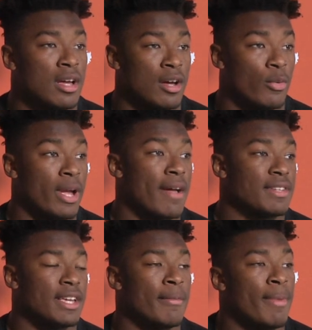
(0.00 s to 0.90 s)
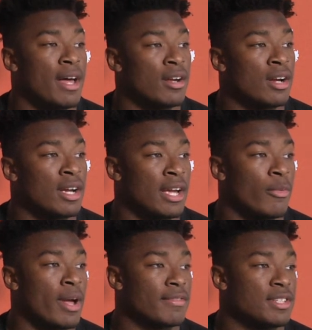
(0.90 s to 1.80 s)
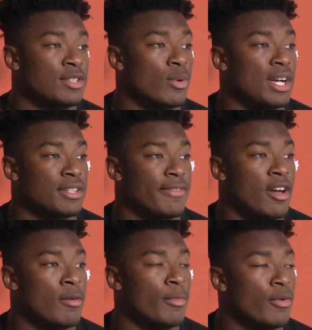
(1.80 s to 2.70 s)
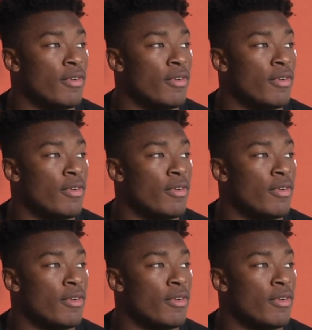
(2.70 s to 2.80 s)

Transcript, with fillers: We have to get better, and we have to just watch the film, move